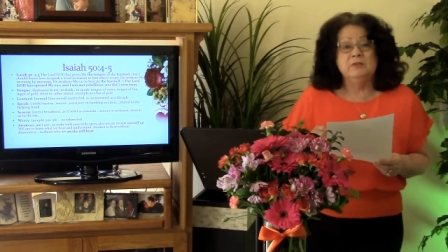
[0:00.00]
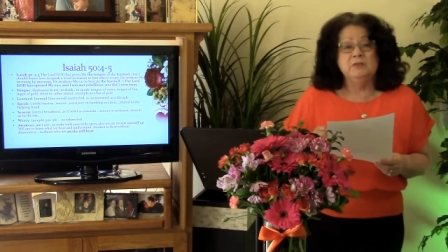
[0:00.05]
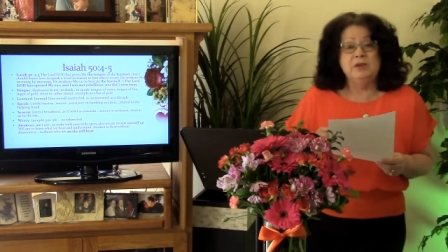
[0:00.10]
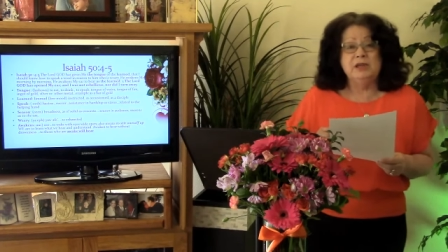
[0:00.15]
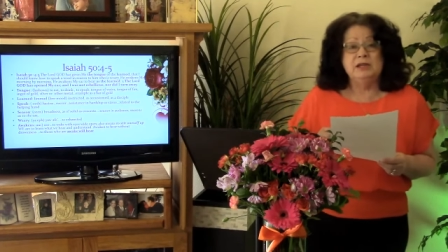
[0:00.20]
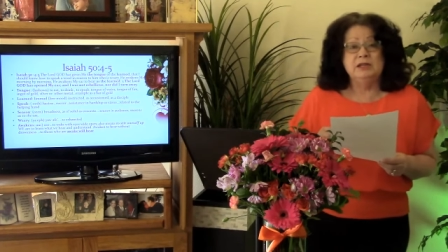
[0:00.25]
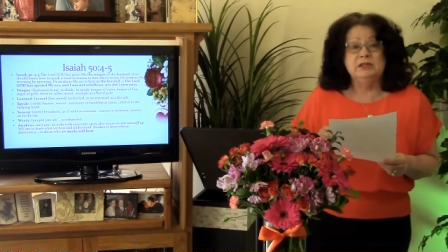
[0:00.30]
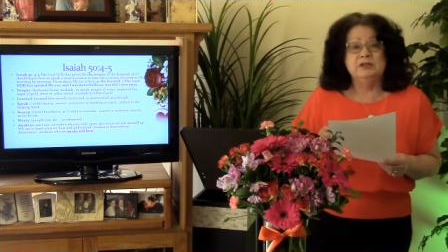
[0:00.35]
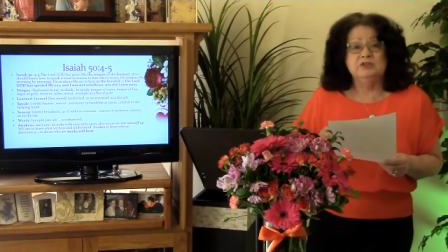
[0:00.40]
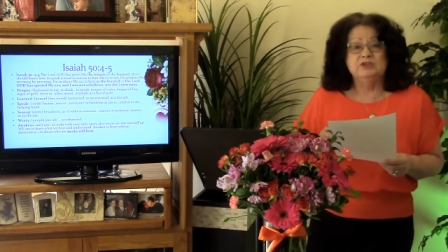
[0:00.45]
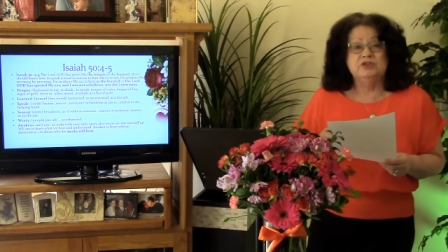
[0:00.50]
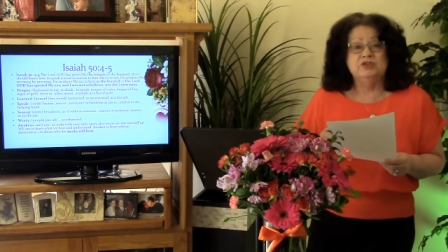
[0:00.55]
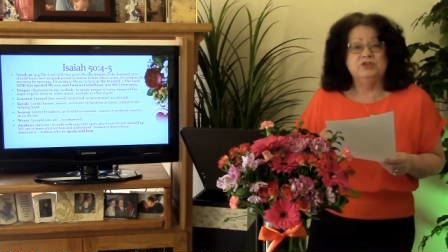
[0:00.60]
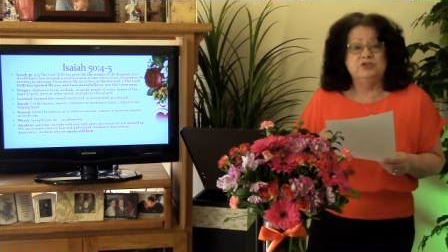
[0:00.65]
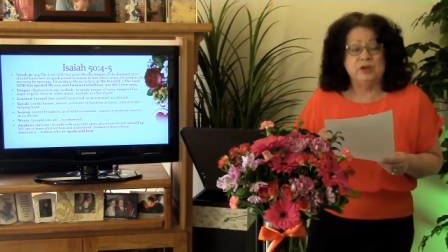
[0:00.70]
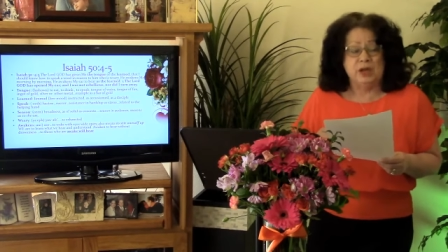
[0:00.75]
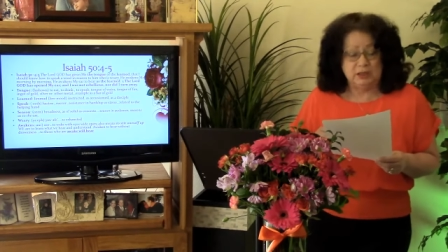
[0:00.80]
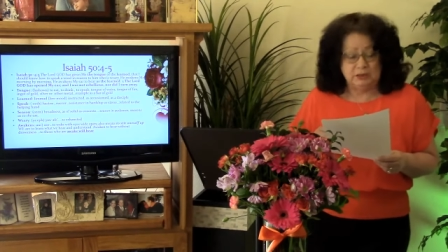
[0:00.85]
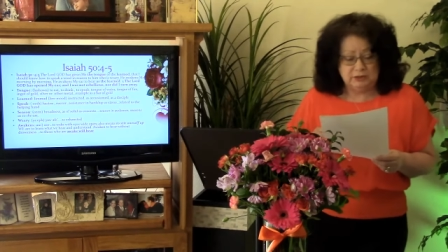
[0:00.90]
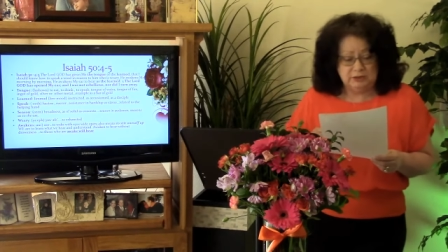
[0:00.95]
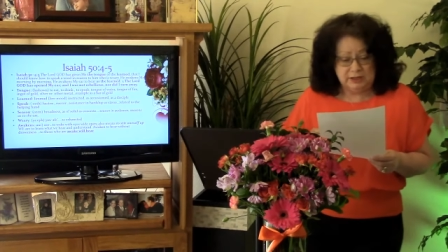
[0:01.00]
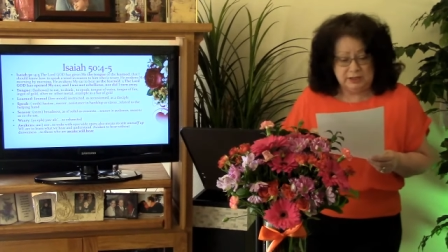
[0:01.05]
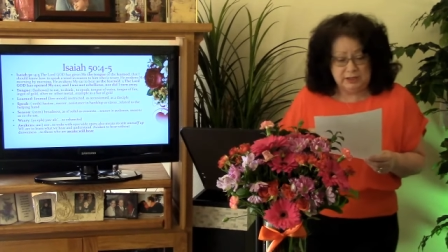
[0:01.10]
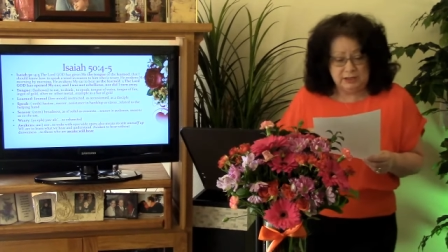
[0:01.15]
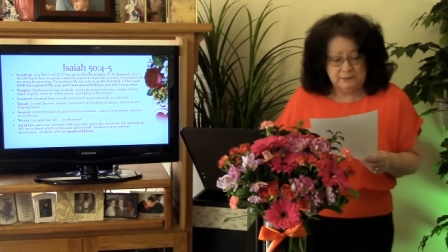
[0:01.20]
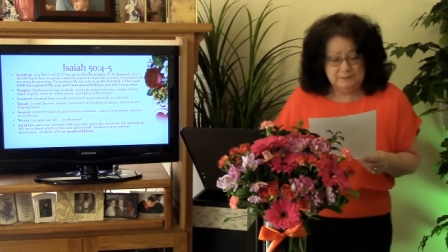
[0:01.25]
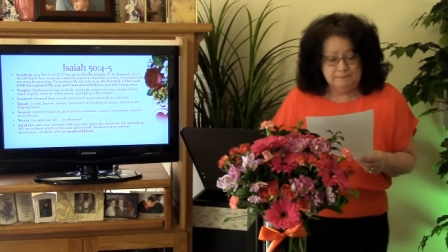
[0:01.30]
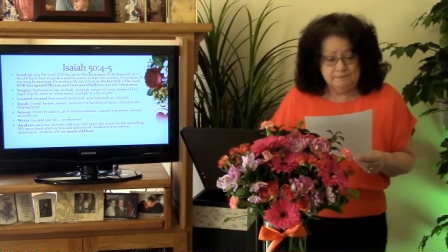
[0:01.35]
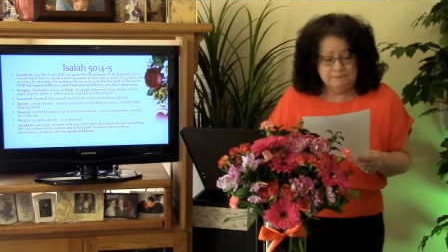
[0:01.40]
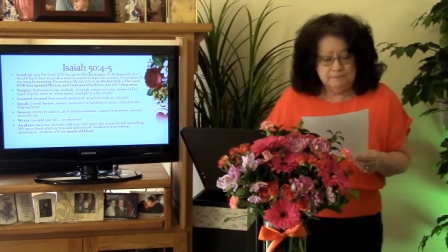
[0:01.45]
being
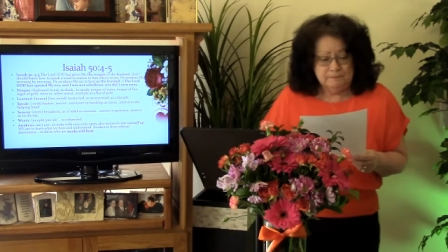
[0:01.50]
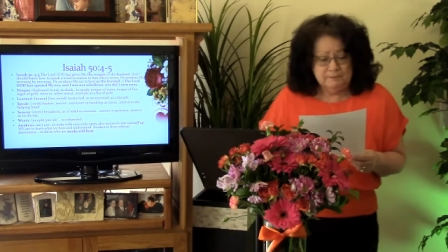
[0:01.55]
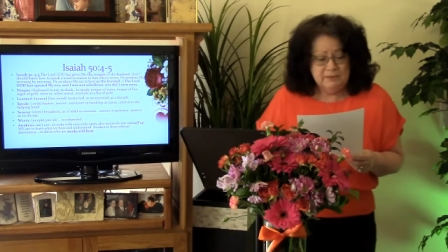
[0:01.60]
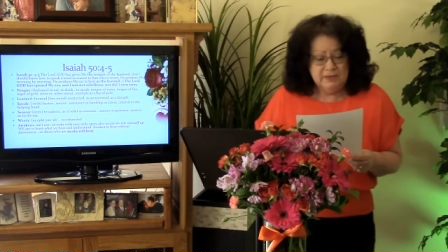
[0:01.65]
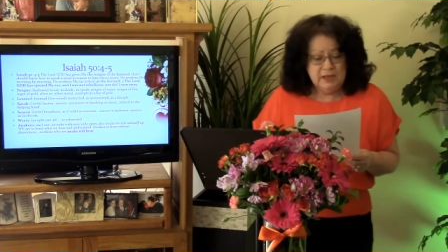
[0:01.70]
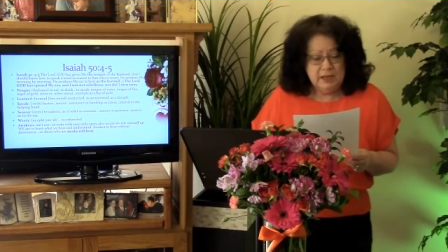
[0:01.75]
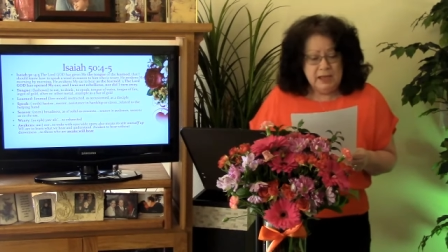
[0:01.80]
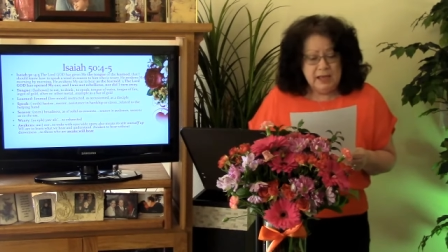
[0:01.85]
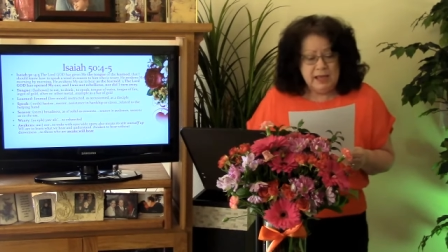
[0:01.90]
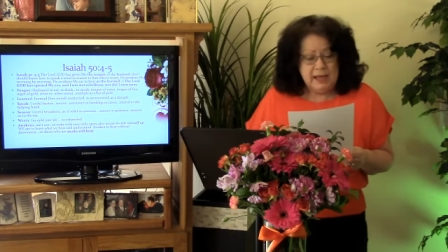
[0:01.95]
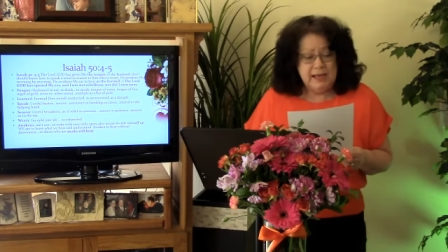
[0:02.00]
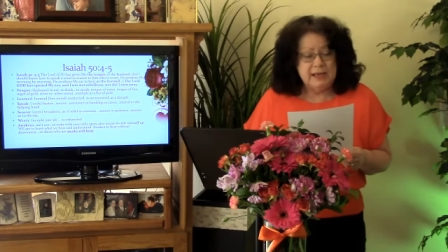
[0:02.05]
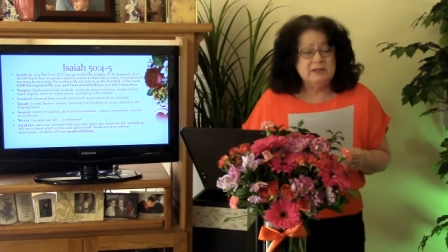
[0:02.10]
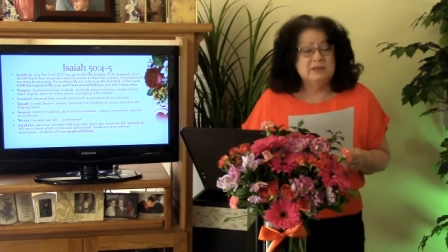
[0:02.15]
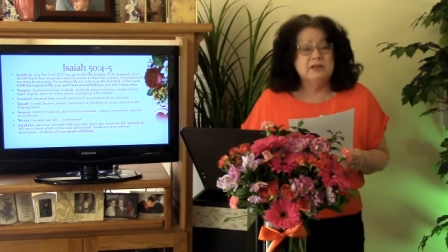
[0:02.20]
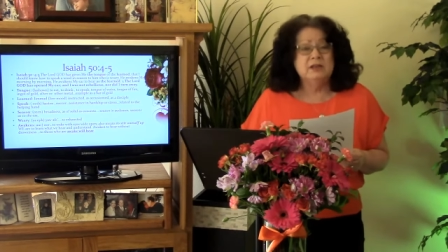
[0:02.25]
instructed as